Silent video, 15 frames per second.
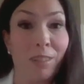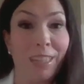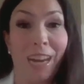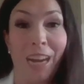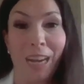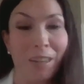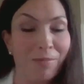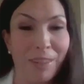
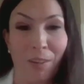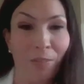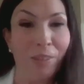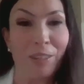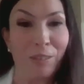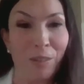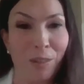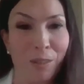have nothing
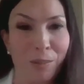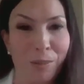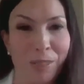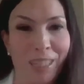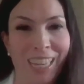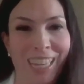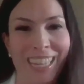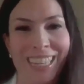to
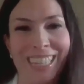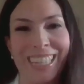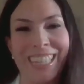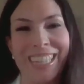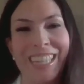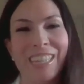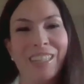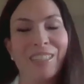lose.
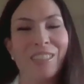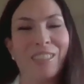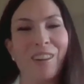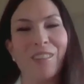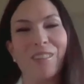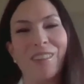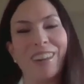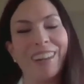So